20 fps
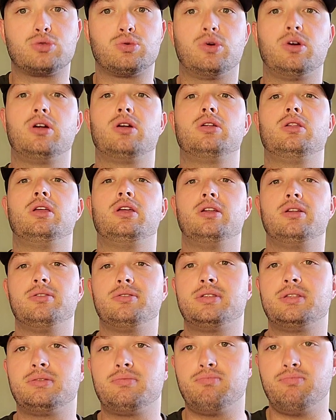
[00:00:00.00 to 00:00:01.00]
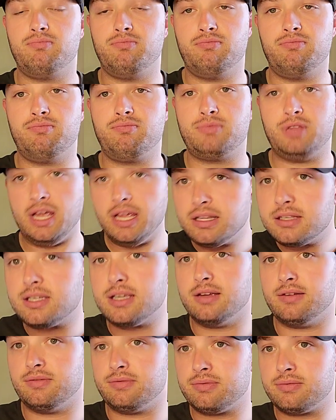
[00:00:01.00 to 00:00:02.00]
were a little
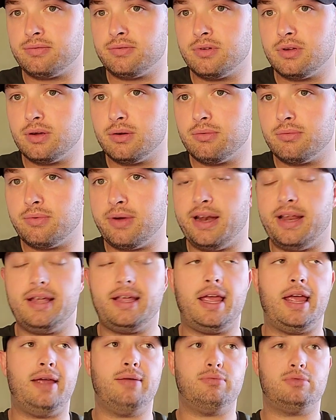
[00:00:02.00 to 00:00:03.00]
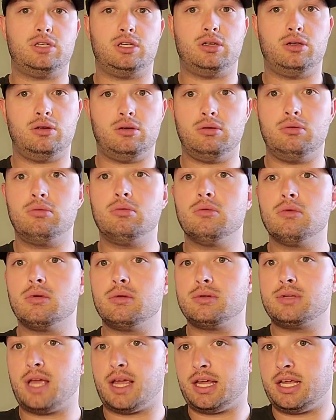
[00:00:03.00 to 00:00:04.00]
tentative when it came to
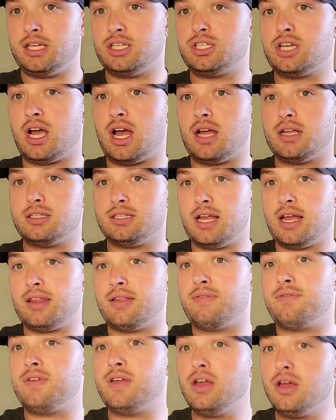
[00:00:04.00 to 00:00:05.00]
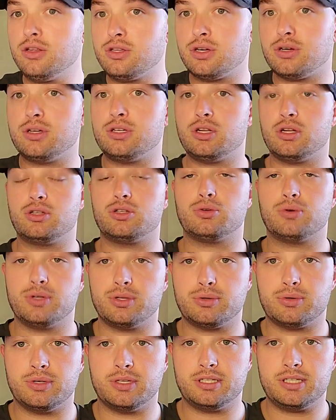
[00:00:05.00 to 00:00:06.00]
taking shots down the field during the
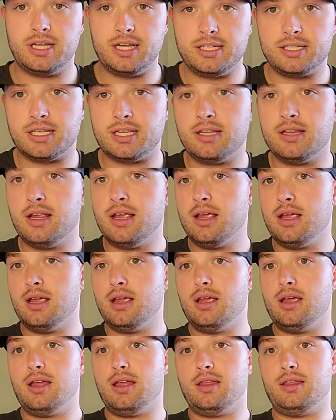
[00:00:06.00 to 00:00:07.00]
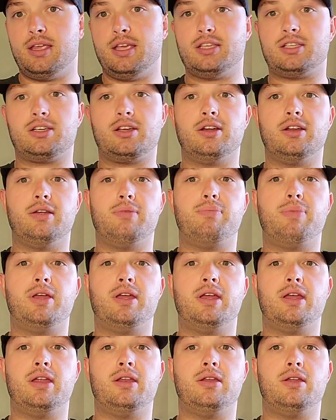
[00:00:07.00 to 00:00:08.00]
2020 season. This could have
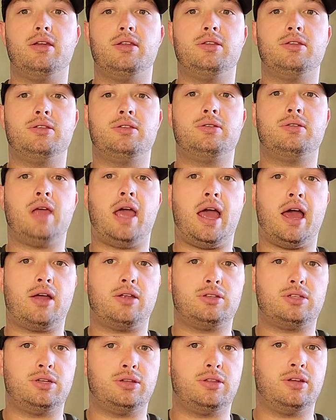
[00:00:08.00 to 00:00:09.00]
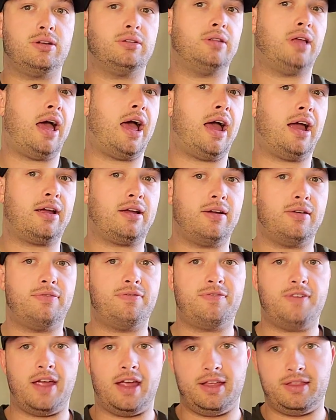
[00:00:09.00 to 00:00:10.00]
been down to their lack of
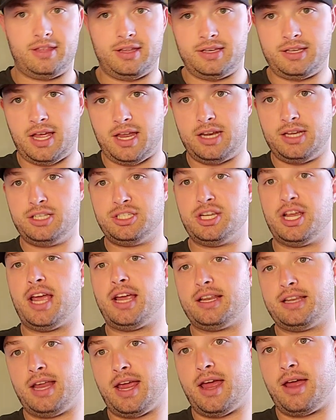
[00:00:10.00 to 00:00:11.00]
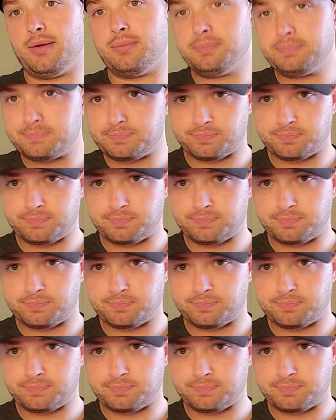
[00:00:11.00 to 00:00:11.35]
faith in Teddy Checkdown.